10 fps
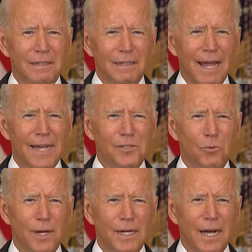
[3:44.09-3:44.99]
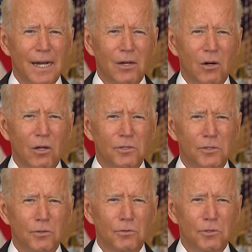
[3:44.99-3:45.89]
Last week, I called
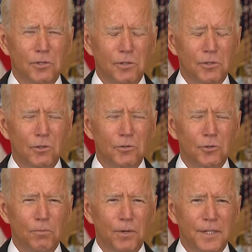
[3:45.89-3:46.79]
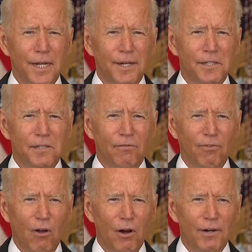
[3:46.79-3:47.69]
school superintendents in
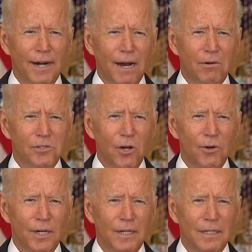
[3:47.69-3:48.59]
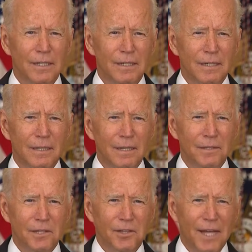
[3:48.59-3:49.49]
Florida and Arizona
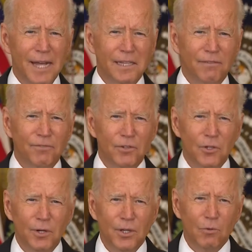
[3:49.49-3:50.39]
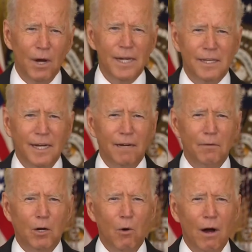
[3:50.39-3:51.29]
to thank them for doing the right thing and
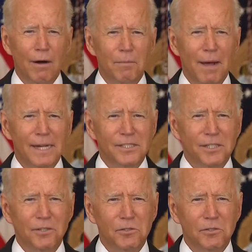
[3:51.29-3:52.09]
requiring masks in